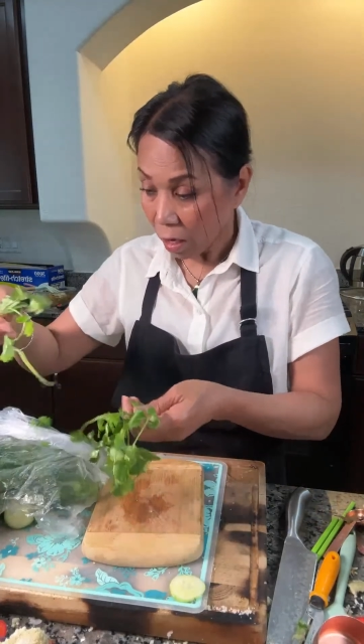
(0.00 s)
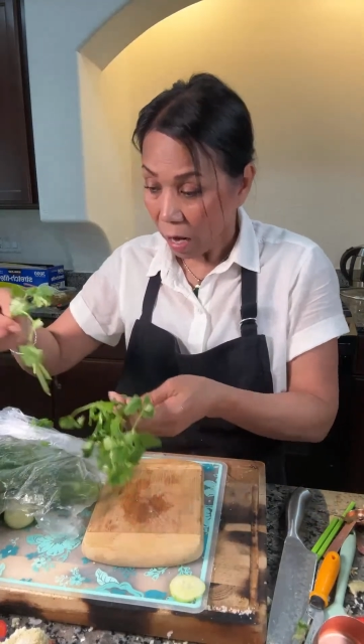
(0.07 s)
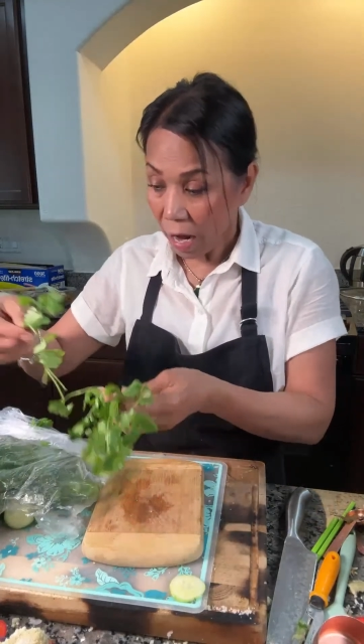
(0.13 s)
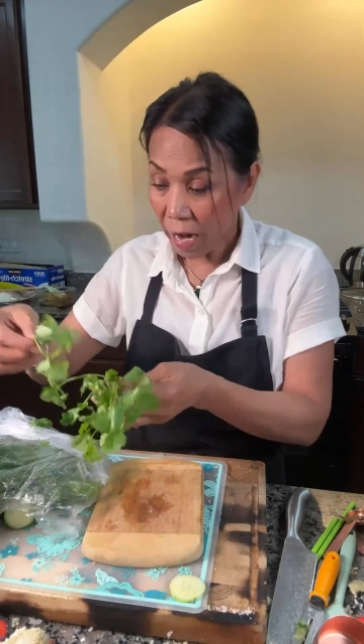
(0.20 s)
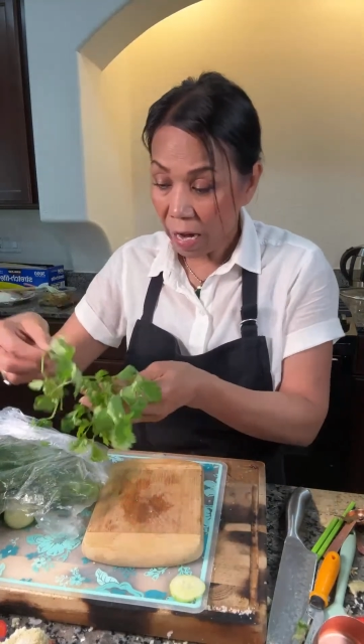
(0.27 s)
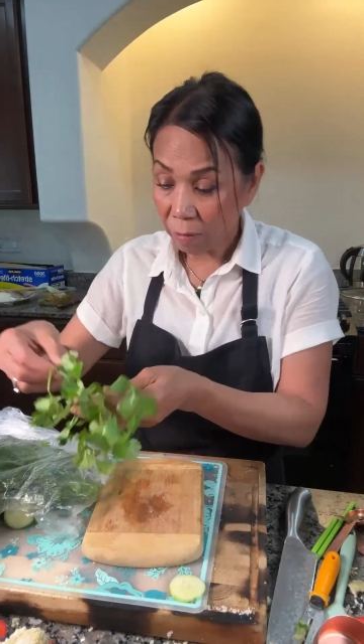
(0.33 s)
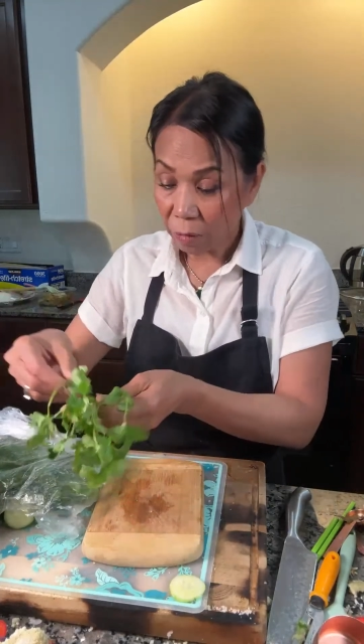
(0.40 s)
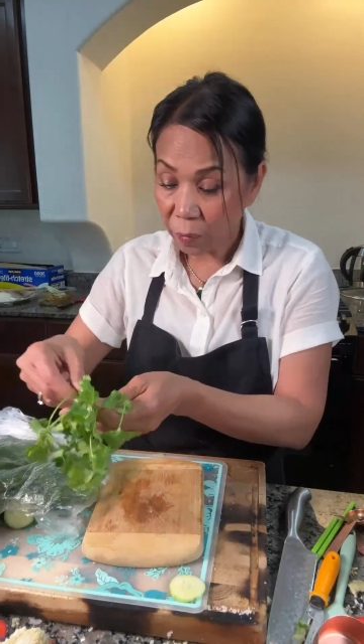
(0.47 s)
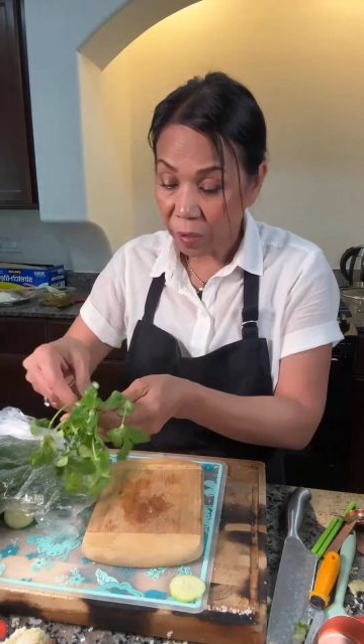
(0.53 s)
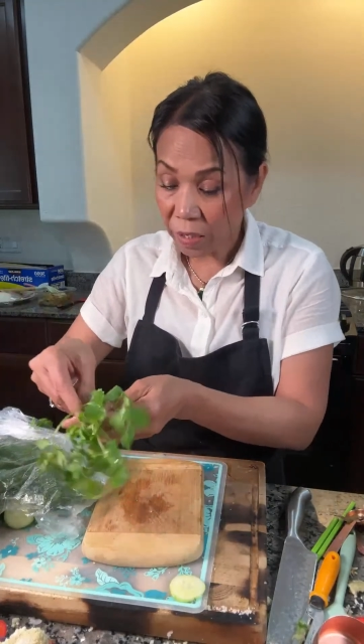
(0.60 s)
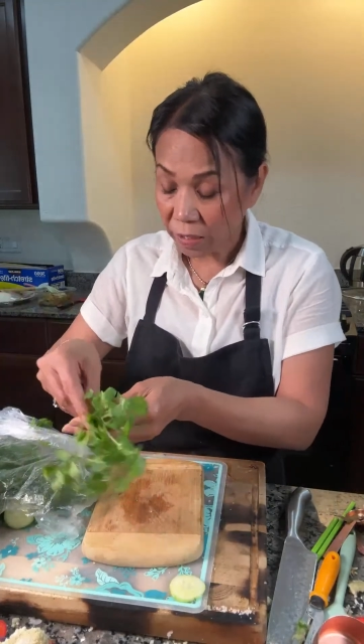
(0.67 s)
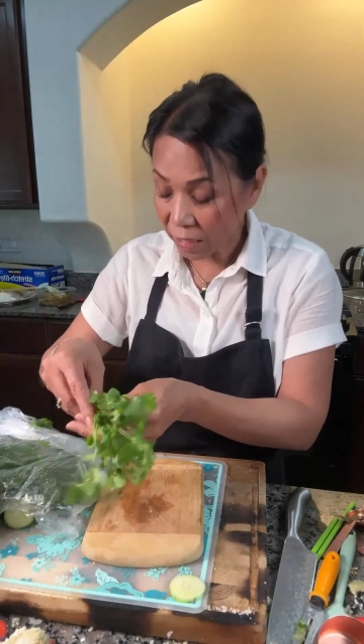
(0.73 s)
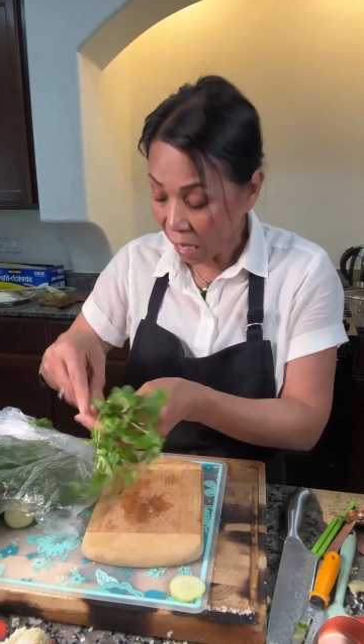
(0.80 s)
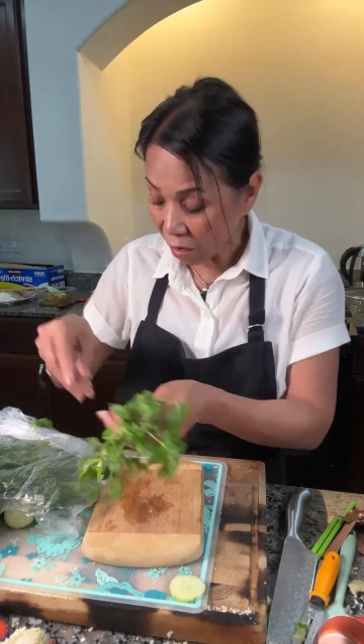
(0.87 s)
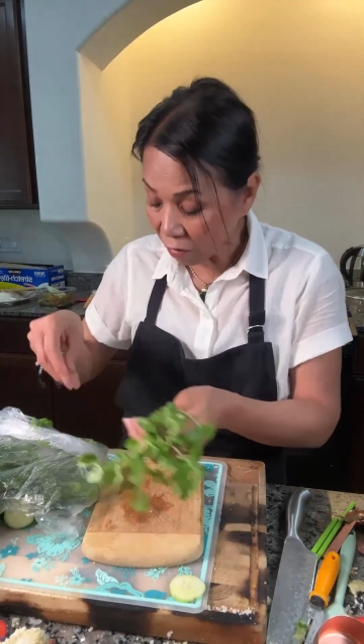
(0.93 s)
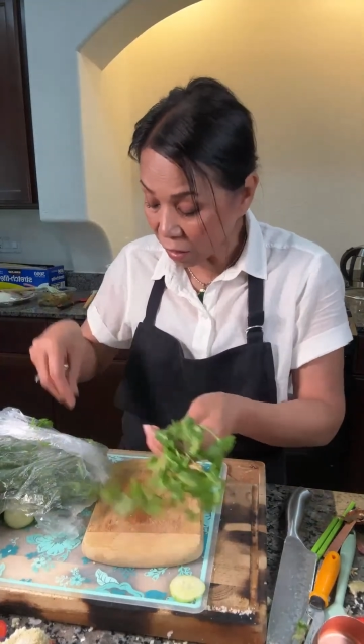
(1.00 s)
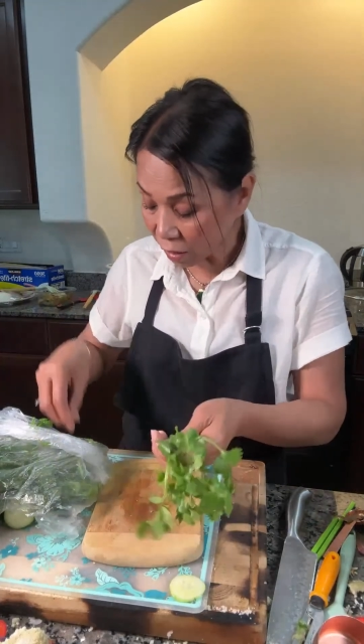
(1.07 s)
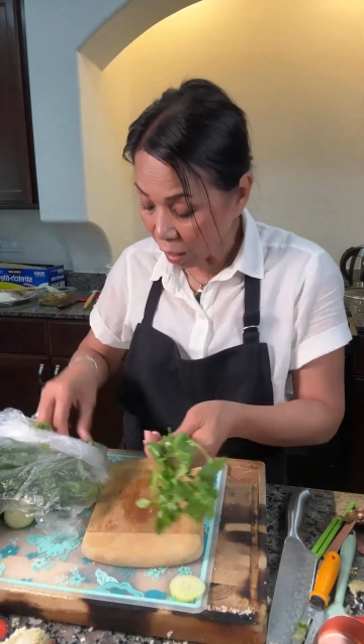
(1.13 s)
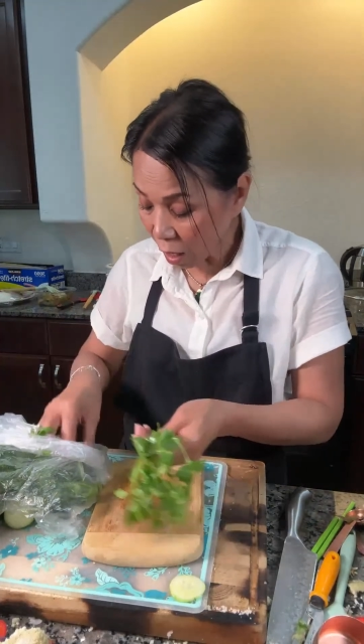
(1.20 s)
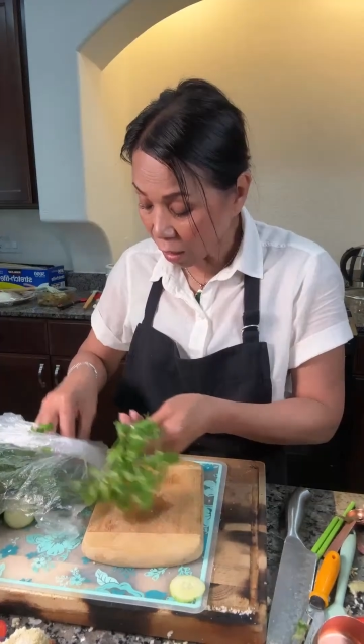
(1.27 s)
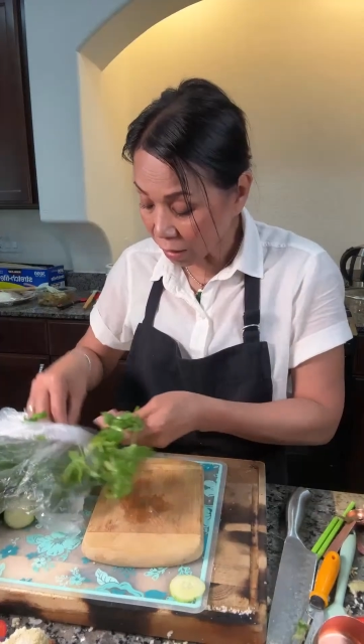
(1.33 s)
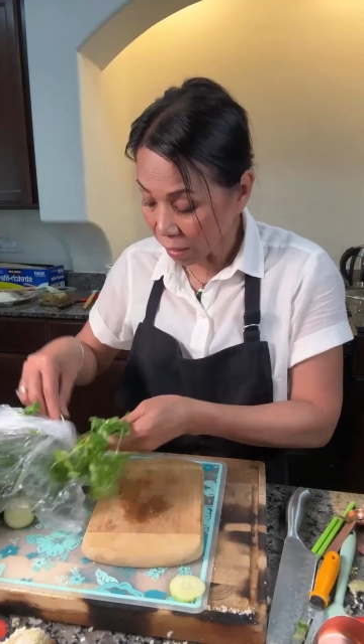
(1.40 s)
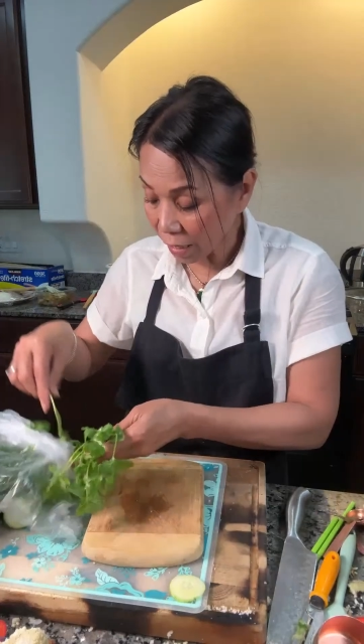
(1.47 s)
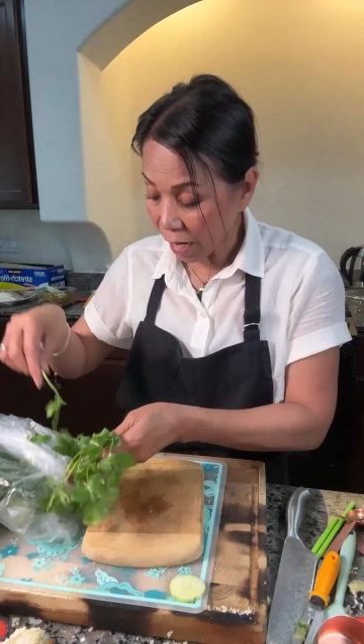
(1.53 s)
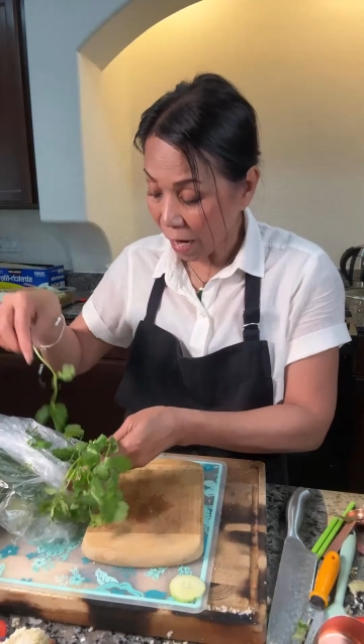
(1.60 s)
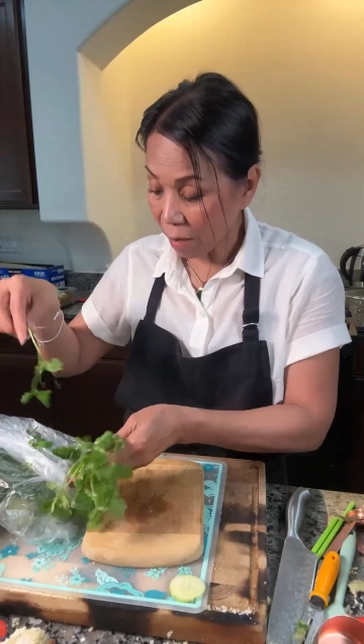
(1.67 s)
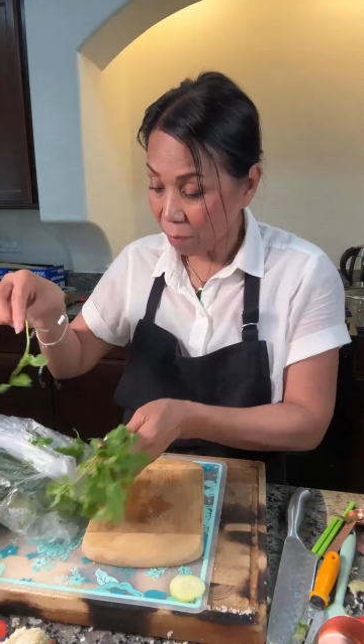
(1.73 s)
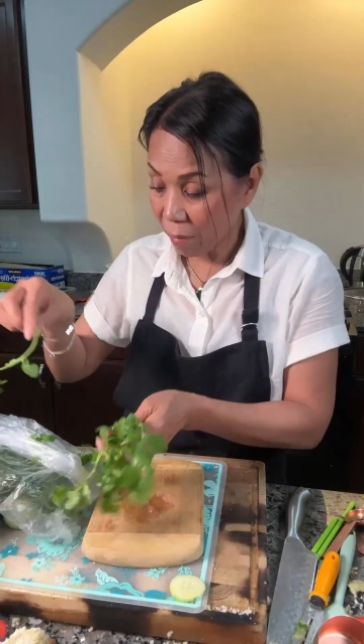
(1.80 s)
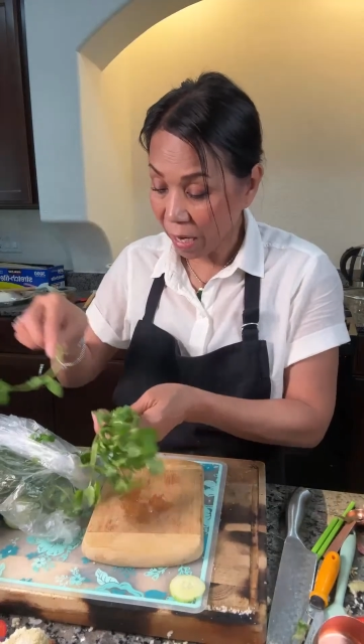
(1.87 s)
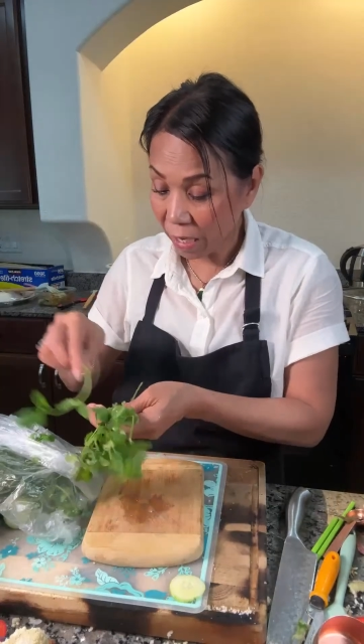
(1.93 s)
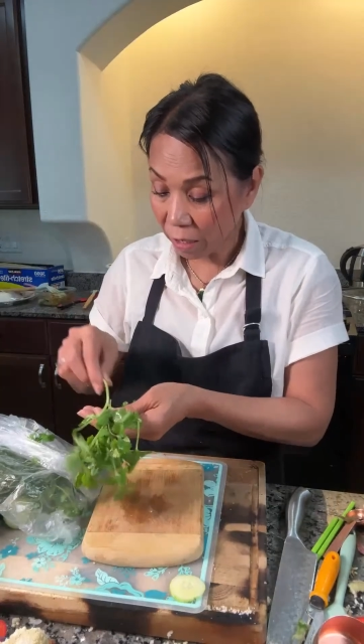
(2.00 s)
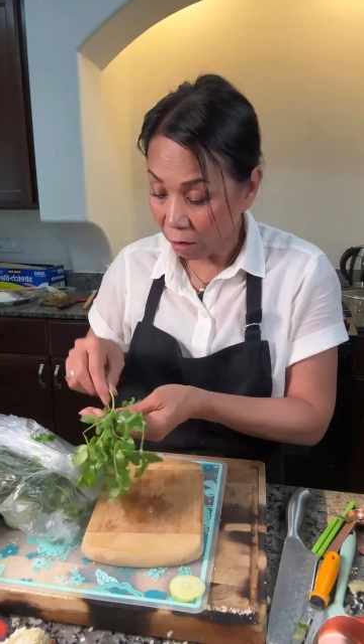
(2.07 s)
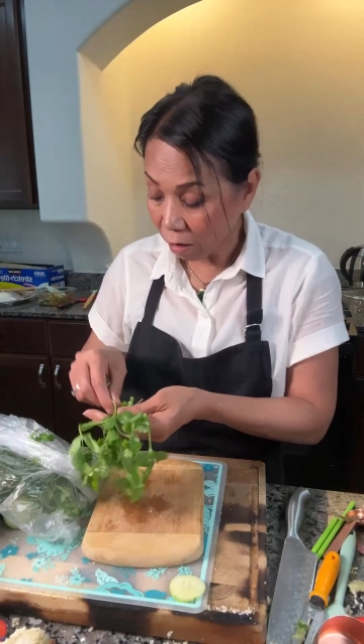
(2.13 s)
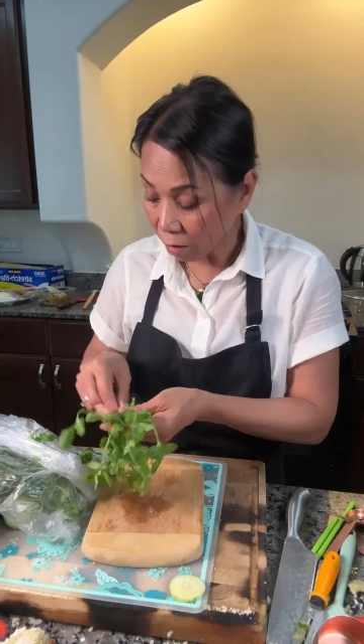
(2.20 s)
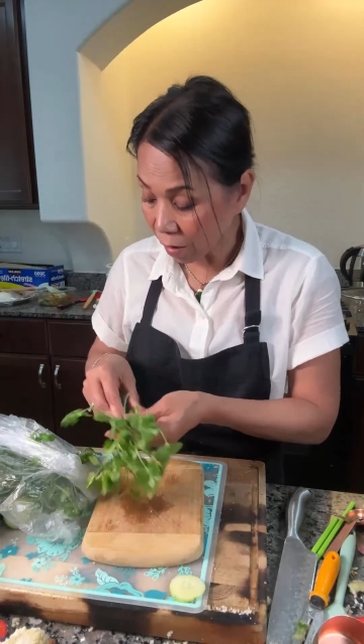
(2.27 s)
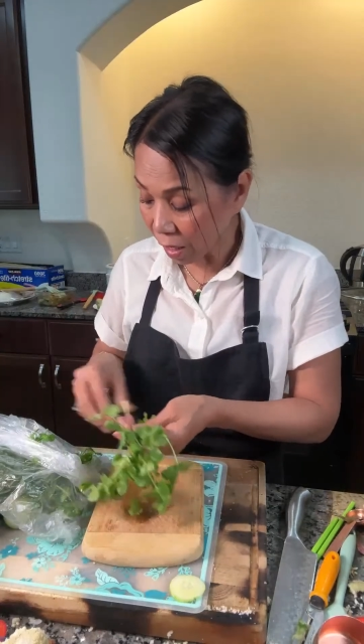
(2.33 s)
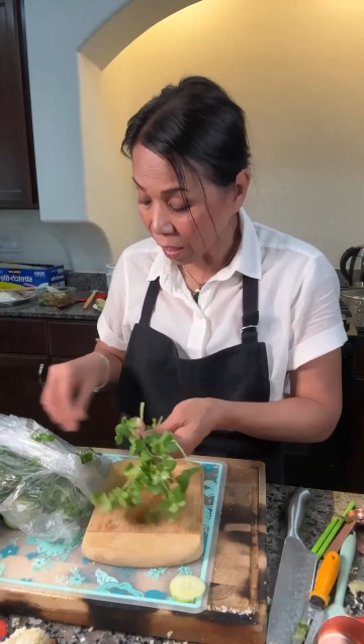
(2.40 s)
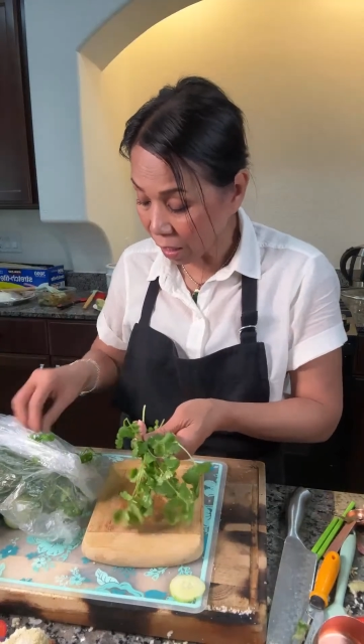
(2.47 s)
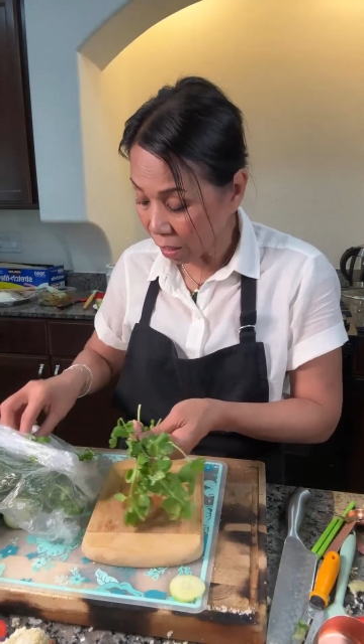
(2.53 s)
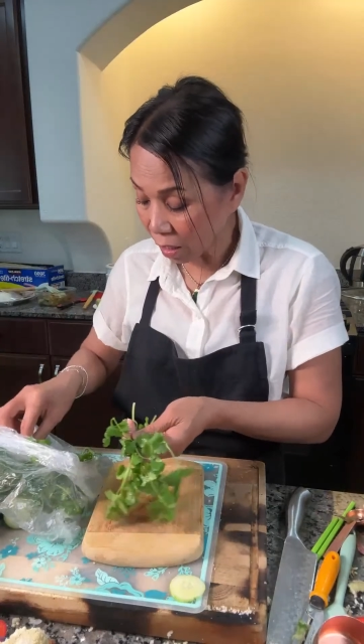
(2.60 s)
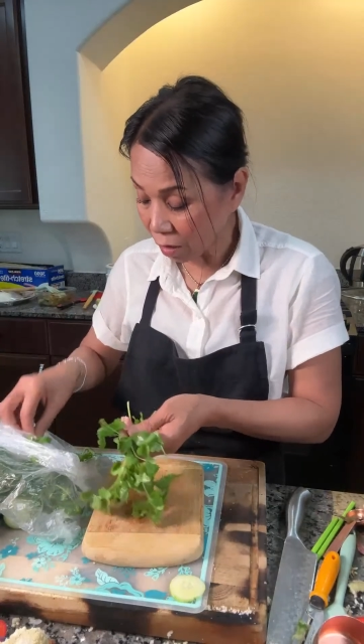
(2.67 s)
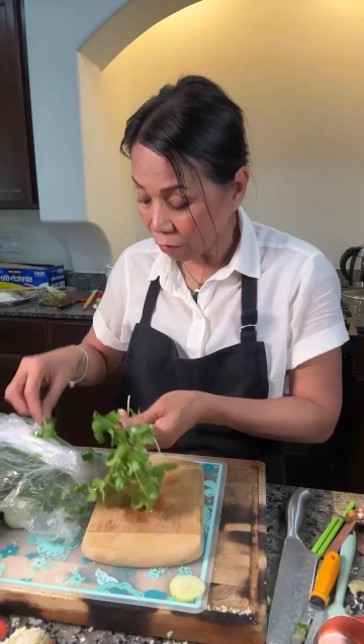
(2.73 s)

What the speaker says: I have sweet and sour sauce that I made already.